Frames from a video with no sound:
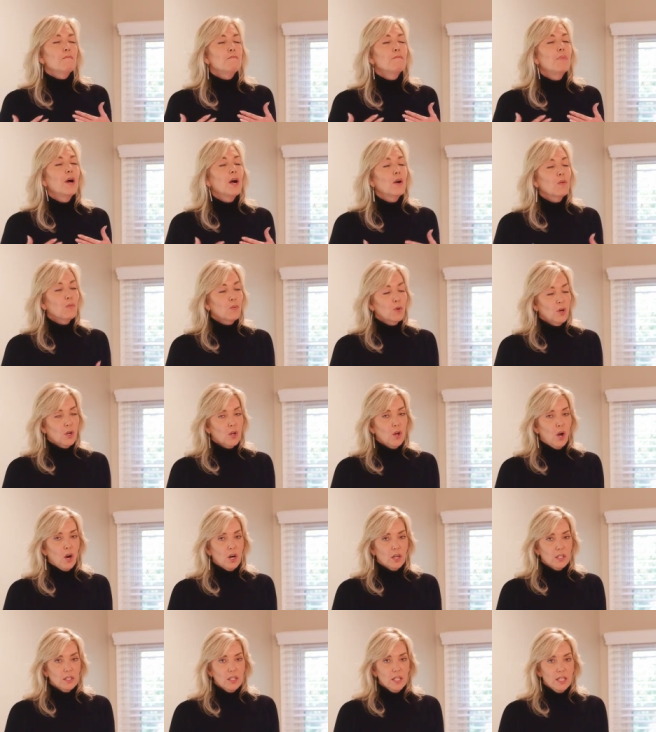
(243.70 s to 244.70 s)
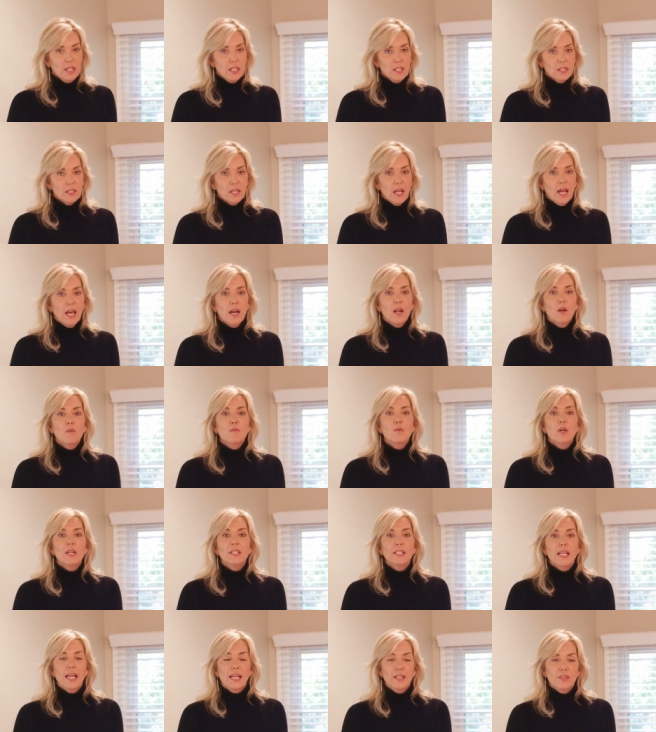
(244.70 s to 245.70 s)
but regardless, I don't
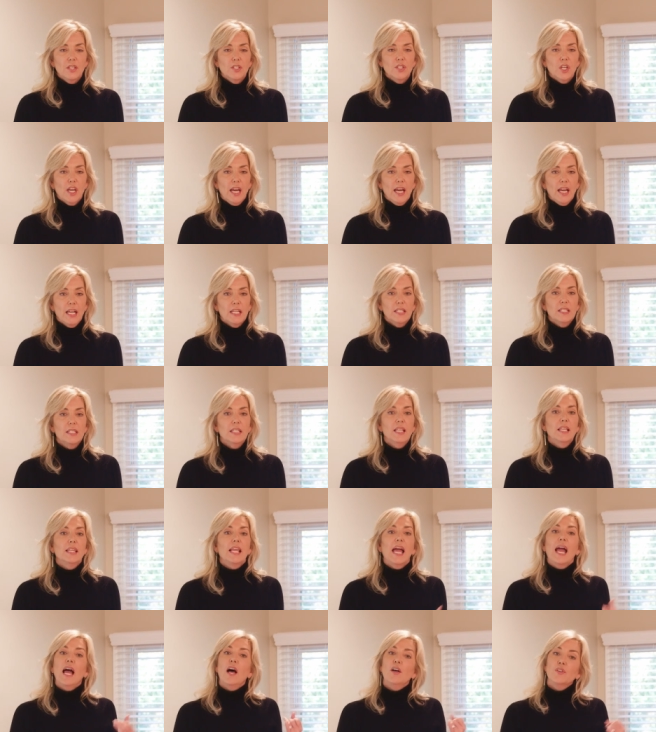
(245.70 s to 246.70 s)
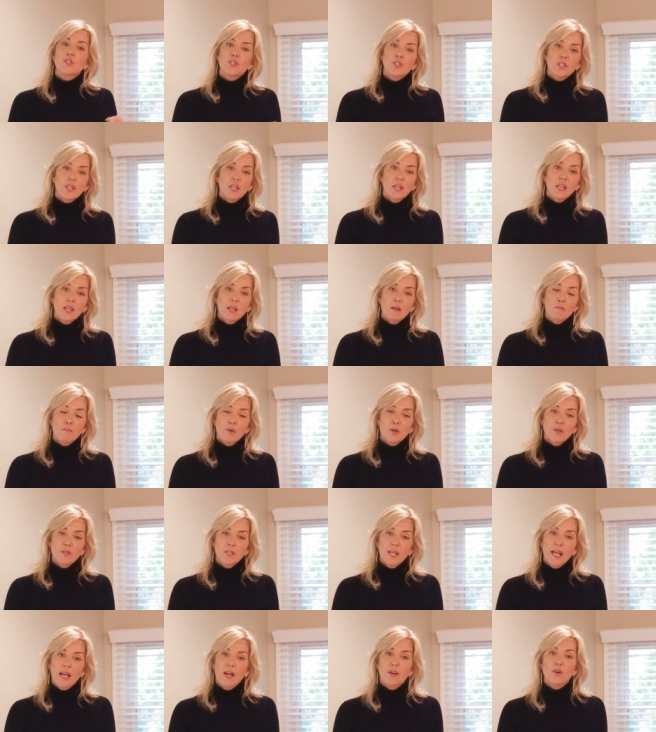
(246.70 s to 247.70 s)
want to take the chance that the house is going to get
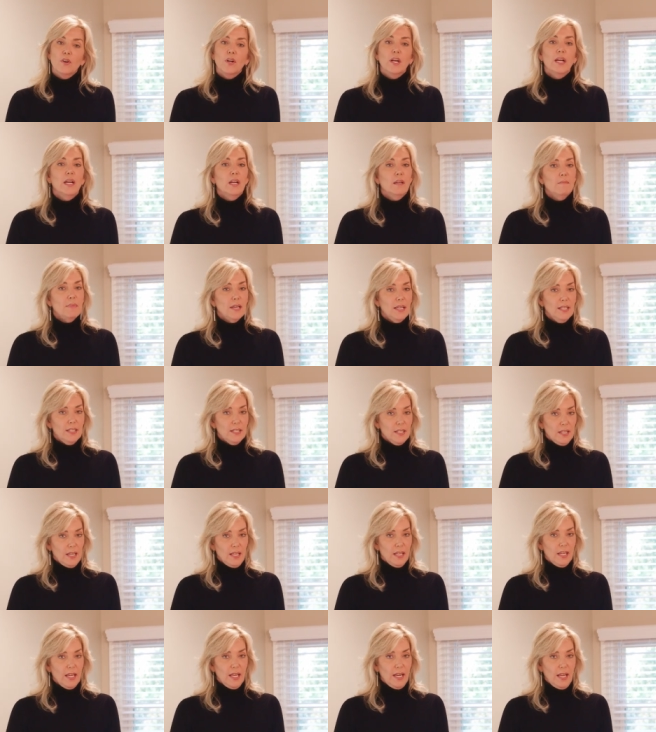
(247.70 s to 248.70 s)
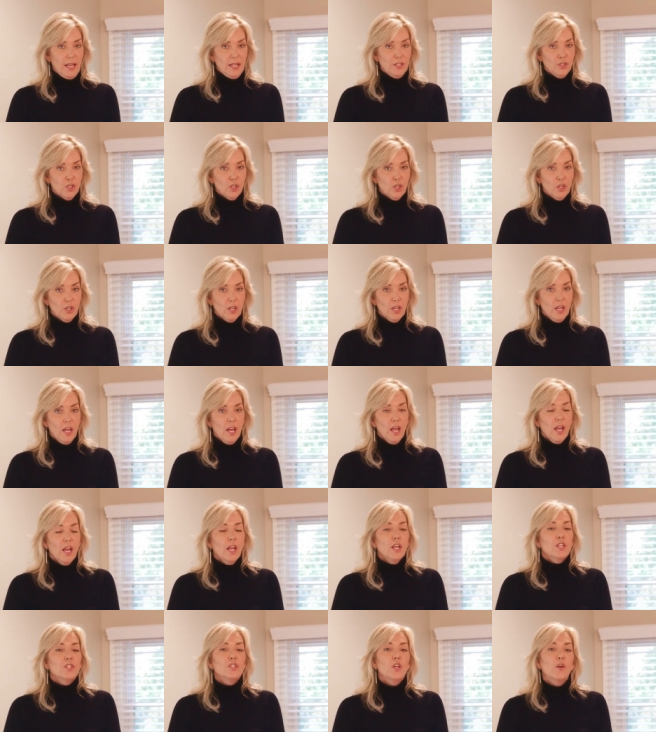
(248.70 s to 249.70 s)
burned down or anybody's going to get injured.
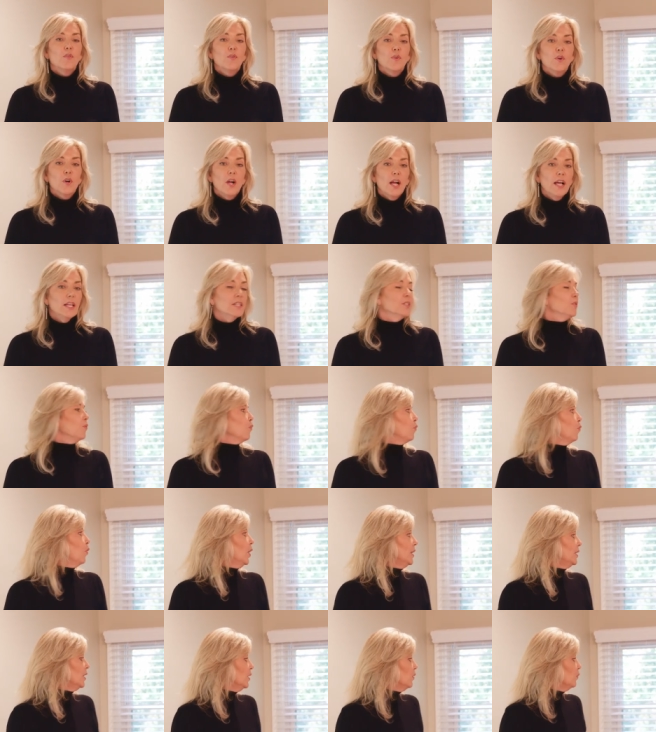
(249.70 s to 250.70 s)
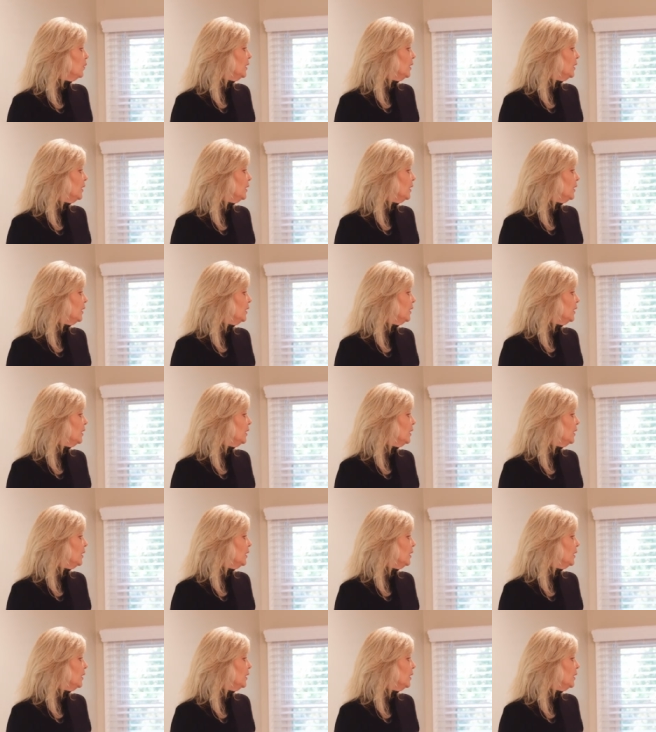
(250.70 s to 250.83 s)
So for us, what did